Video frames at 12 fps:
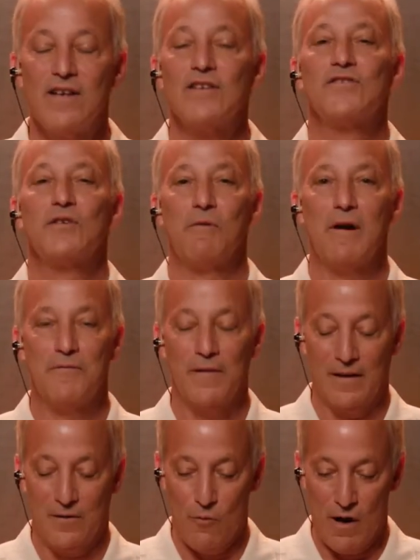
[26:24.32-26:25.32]

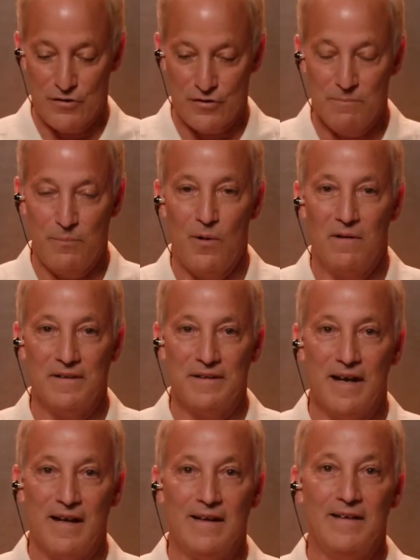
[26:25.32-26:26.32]
Terrific question, Paul and
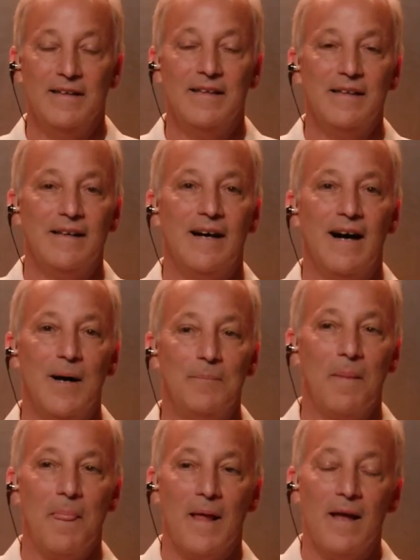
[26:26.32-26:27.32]
Donna.
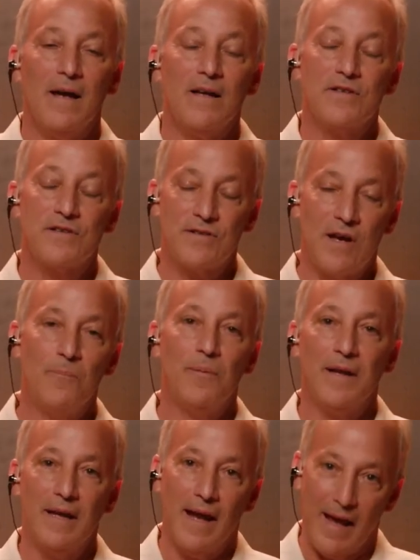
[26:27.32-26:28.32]

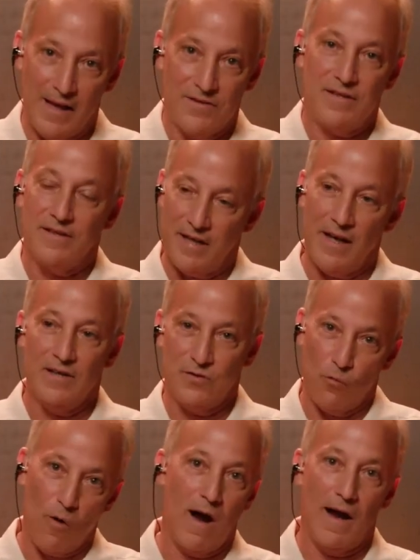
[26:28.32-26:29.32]
Somebody has to taste
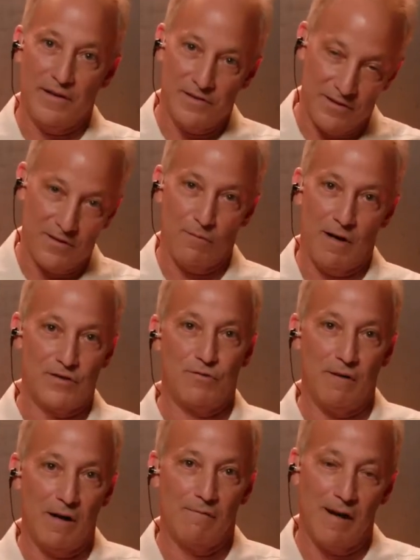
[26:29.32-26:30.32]
wines at the
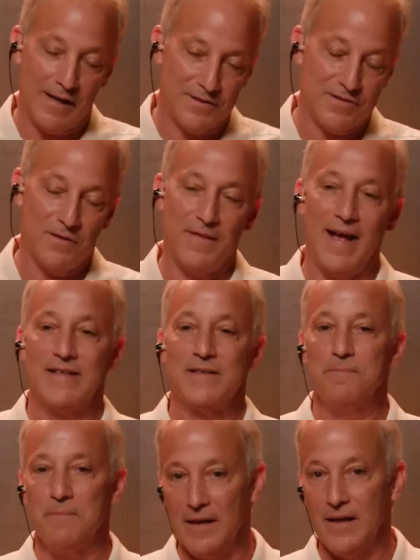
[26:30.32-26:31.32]
restaurant, right? So
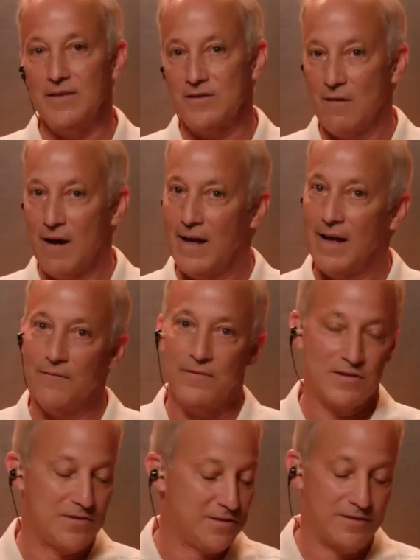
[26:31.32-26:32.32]
that's me. So I have
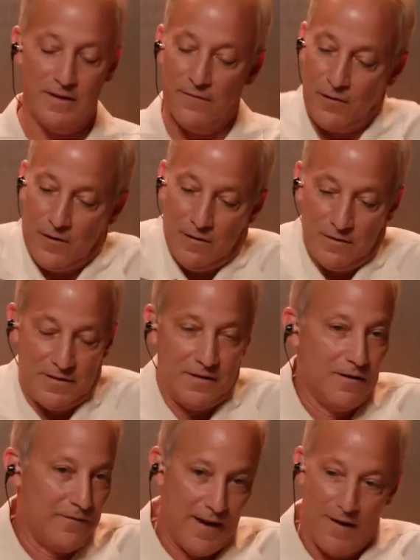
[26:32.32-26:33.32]
this difficulty
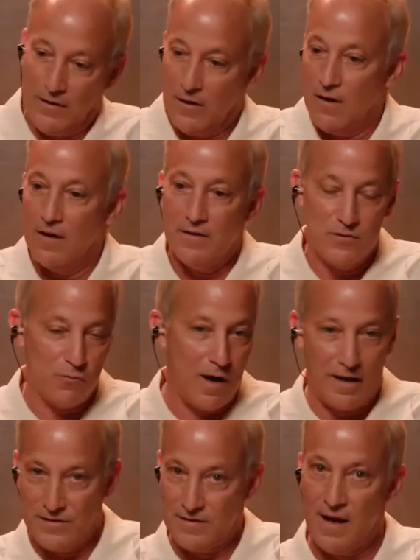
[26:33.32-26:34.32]
of having all these
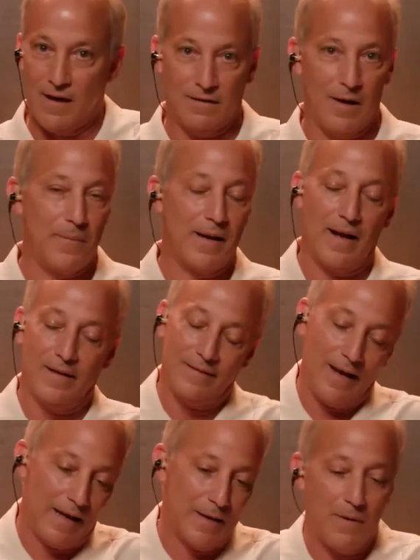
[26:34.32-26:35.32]
wines stacked up. I got to
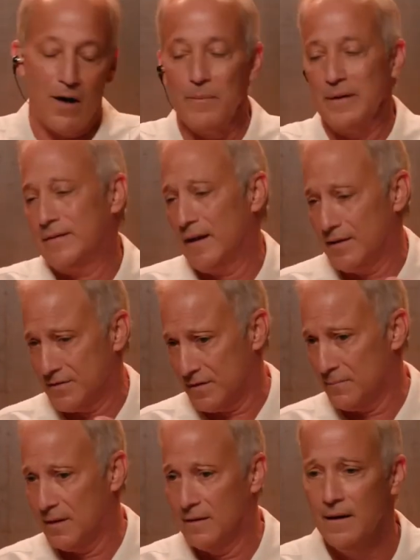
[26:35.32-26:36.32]
take a moment, taste
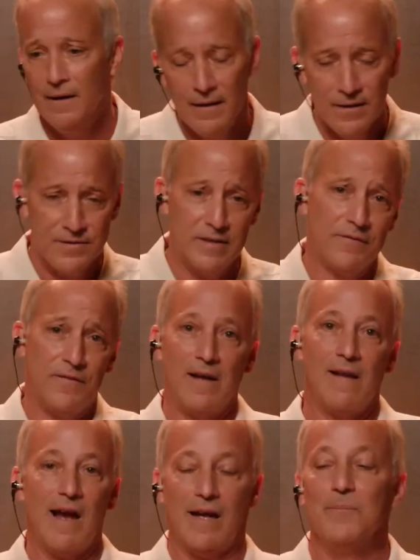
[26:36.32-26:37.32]
them, and see if I
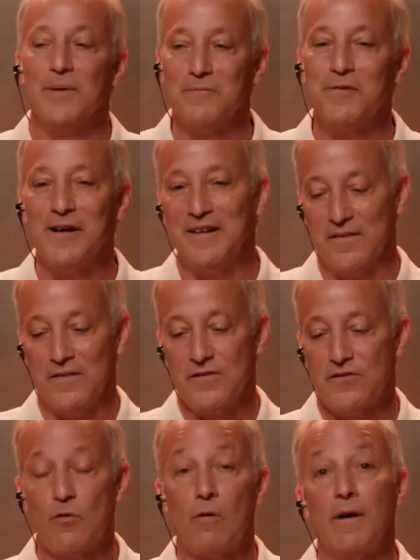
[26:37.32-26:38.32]
like them. But really, the
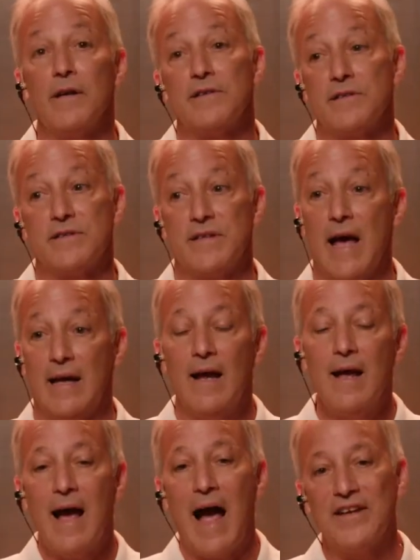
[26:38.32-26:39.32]
story is that
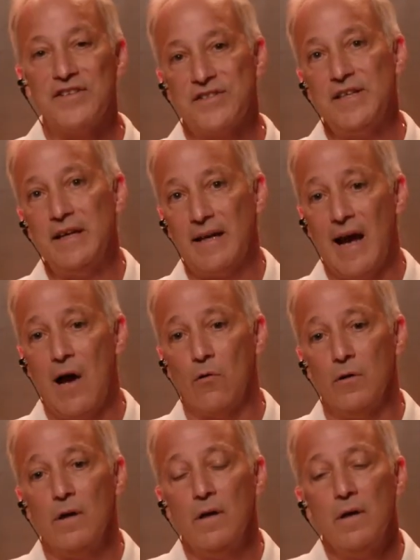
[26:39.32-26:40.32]
I seek
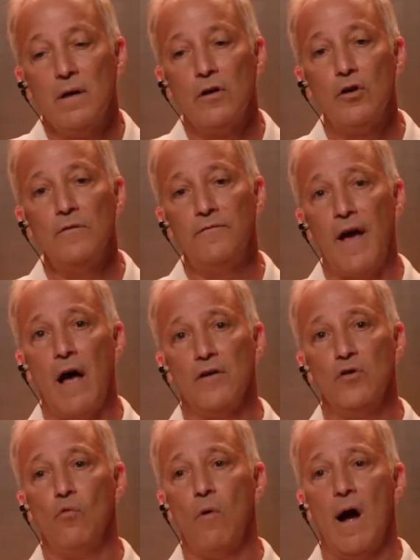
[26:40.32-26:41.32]
out good
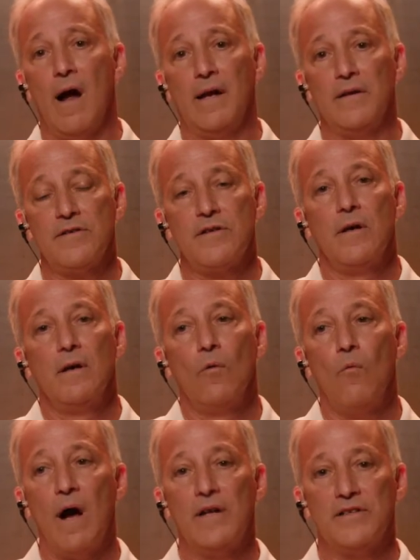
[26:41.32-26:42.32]
value wines,
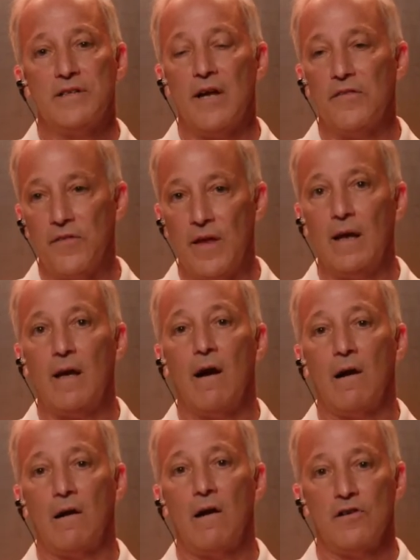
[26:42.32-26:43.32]
wines that I think
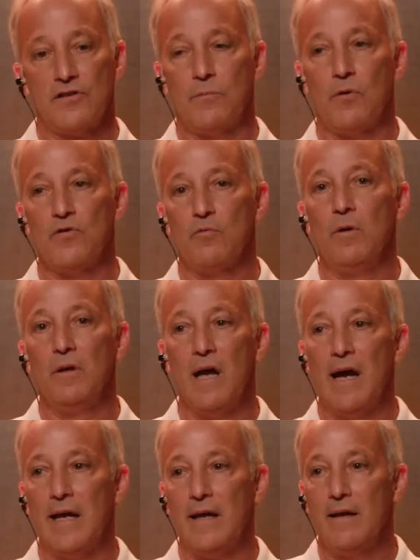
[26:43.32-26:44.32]
our customers will
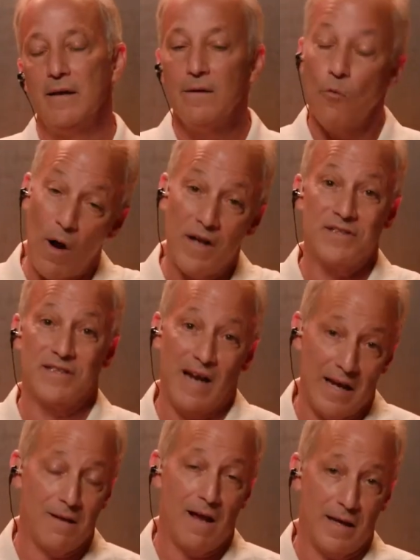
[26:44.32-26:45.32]
like, wines that
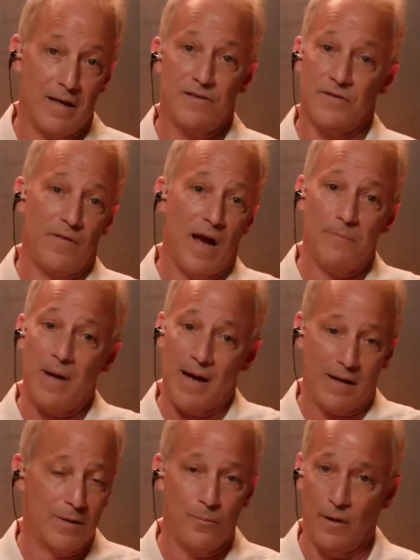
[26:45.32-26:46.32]
I like. Because if I'm
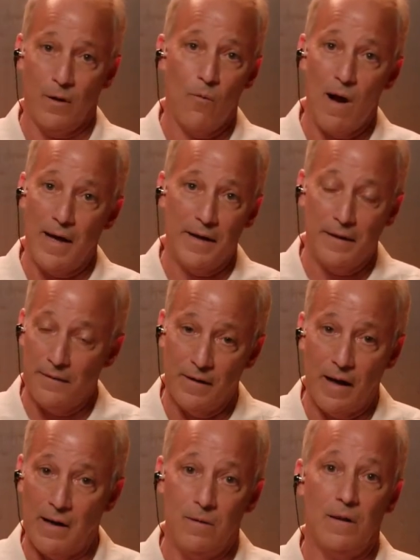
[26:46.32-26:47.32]
not going to bring a wine in that
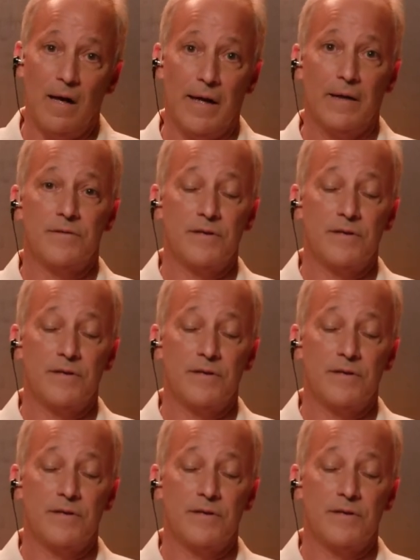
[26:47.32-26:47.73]
I don't like.